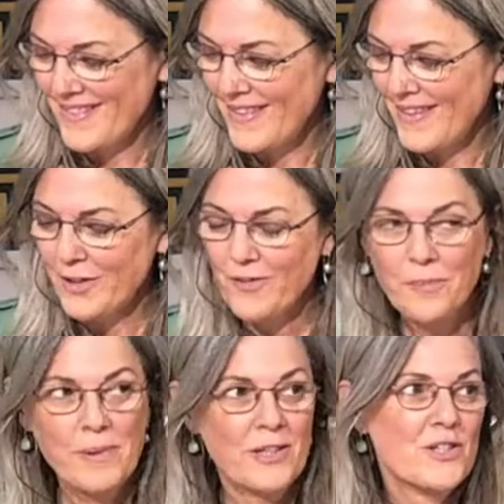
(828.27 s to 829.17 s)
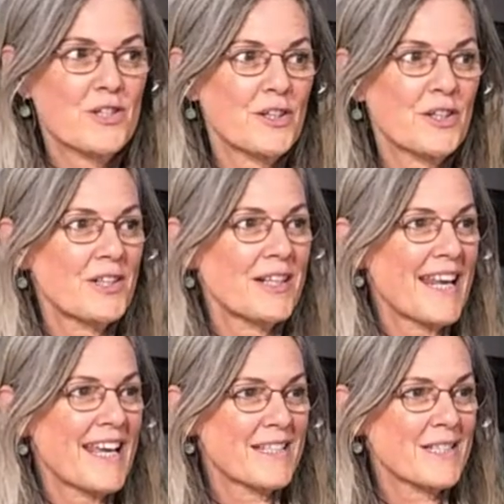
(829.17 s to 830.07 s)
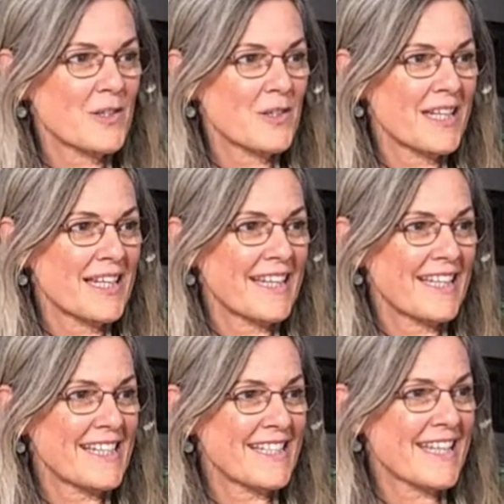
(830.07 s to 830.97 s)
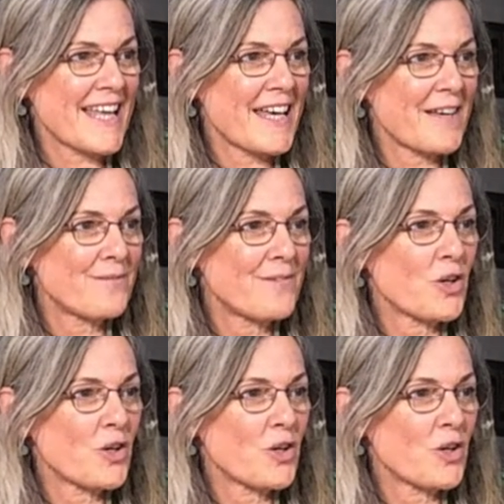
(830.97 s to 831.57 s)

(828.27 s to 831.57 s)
Thank you very much, sir. Next on the list, I have